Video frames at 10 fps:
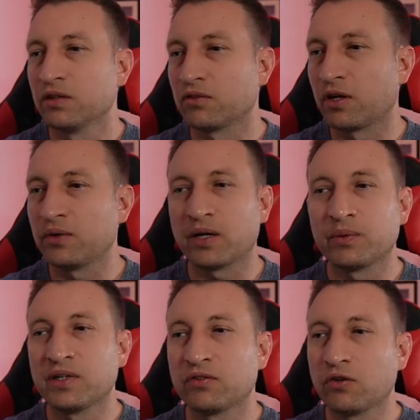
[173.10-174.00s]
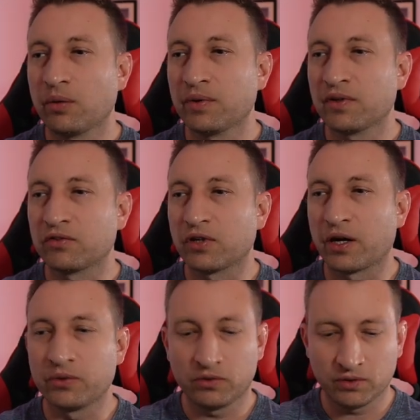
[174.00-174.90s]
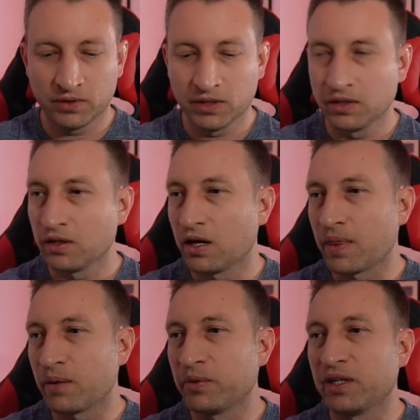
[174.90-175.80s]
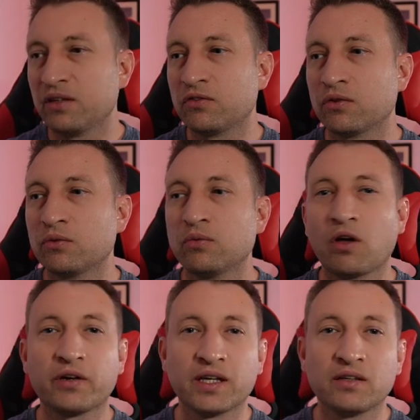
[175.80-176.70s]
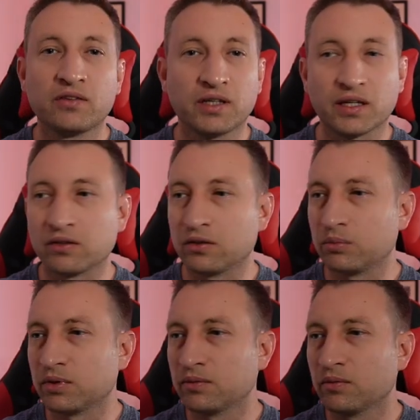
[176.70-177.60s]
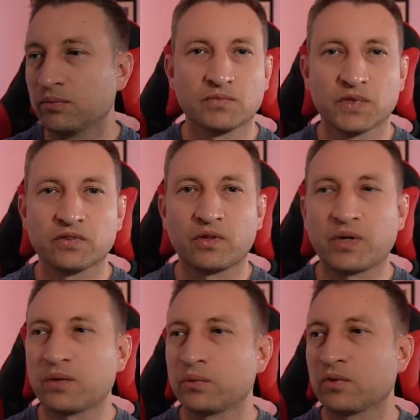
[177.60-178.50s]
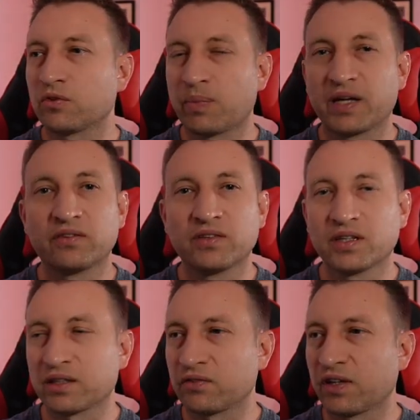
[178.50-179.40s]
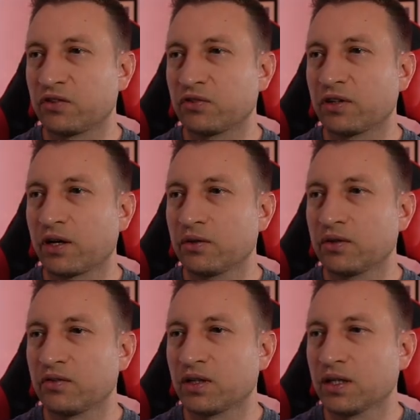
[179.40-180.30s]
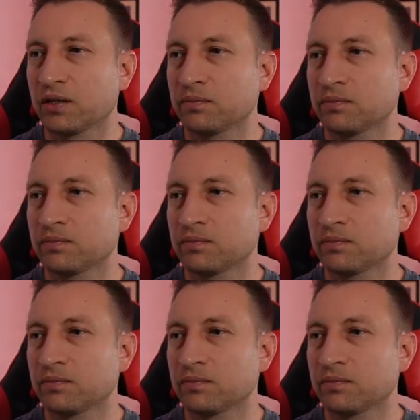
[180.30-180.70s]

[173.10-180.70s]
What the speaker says: So now we need to copy this code, and then we need to log in to GitHub. So now we want to paste the activation code into here,